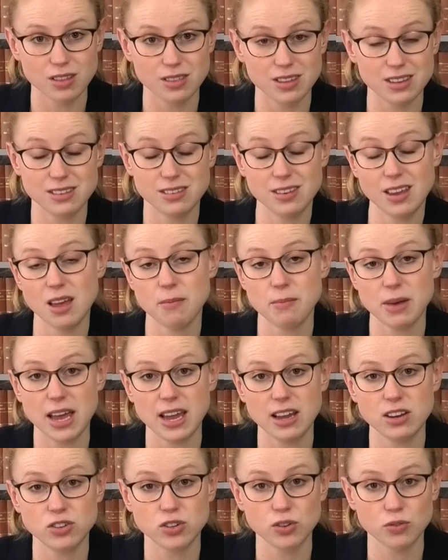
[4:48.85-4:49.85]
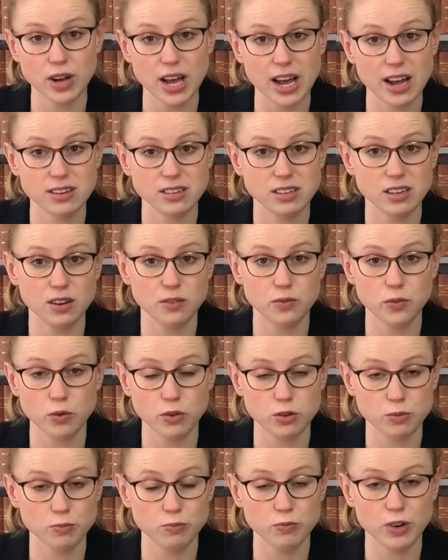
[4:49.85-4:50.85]
the CMA direct
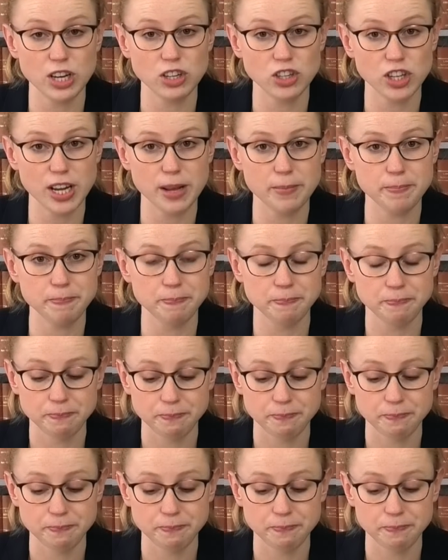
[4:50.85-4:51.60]
enforcement regime.